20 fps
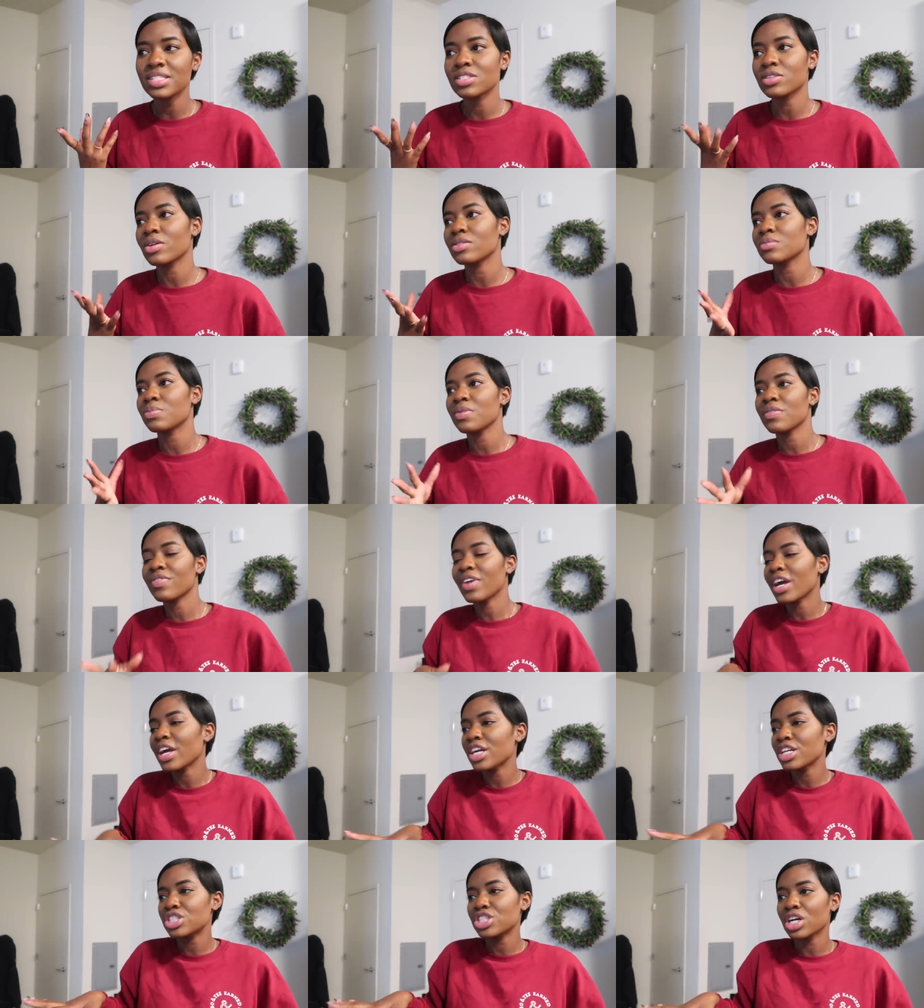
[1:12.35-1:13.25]
It's going to be
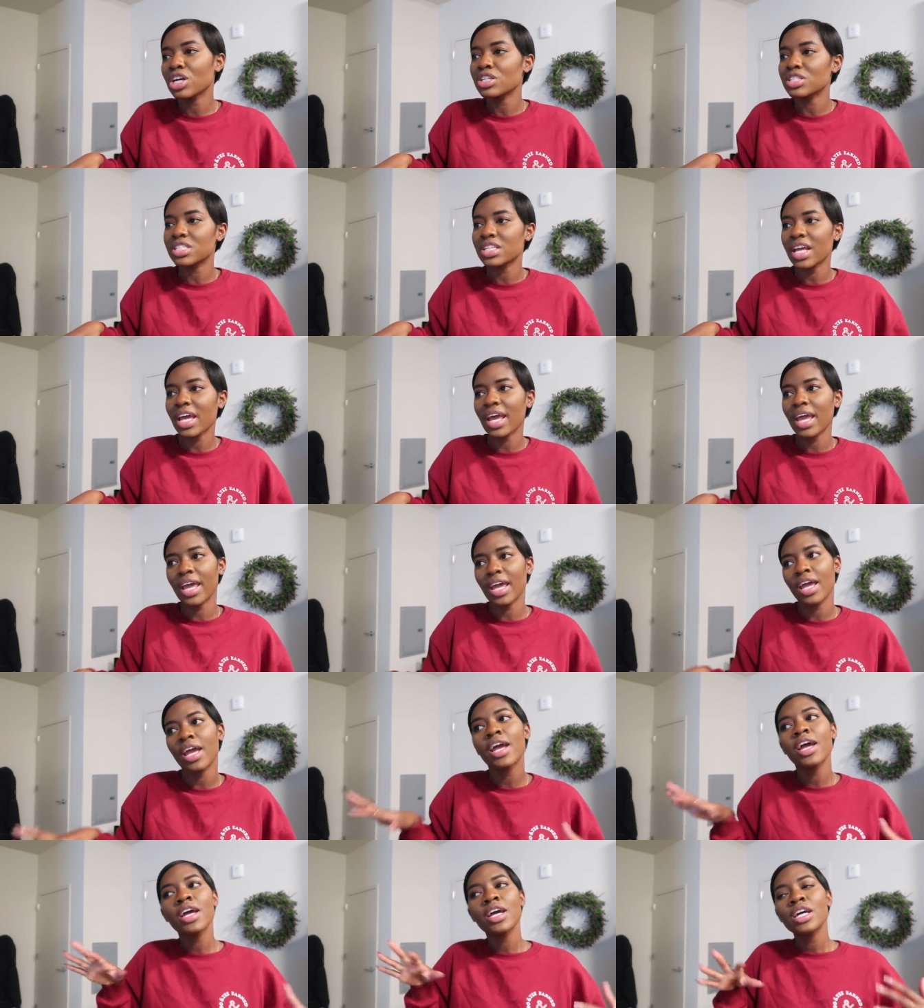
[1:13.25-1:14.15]
very chill
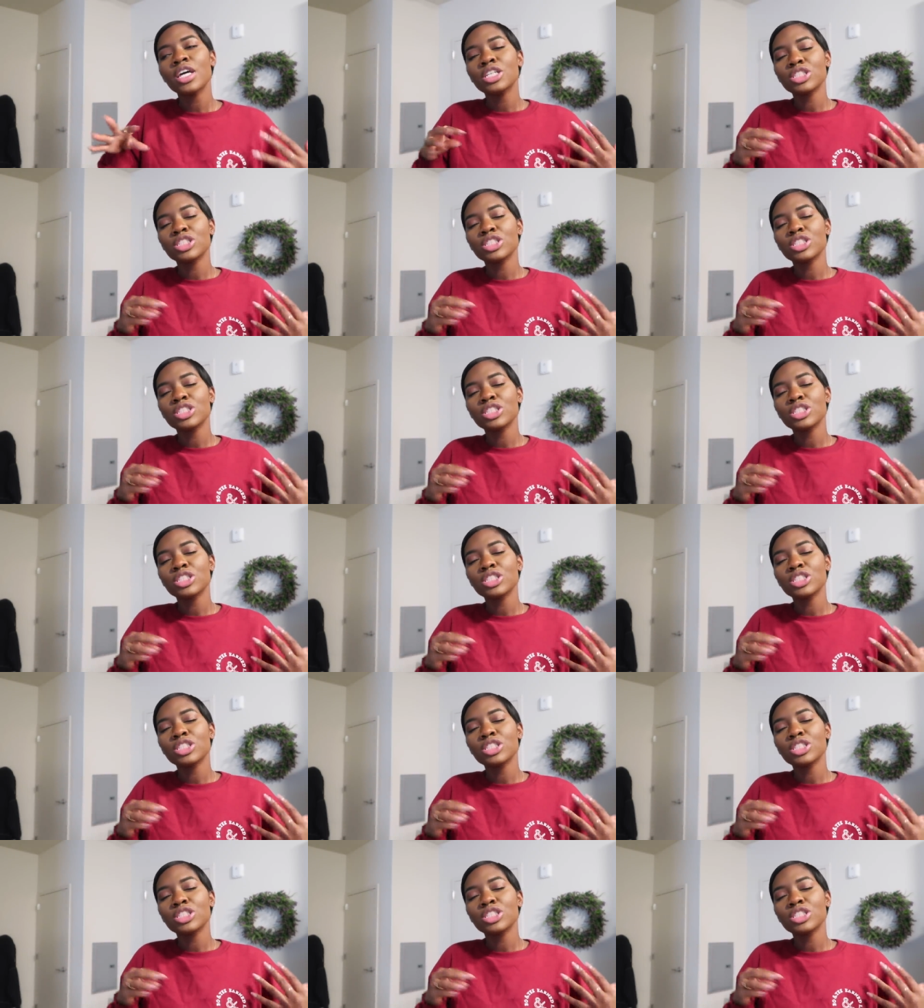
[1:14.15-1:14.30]
today.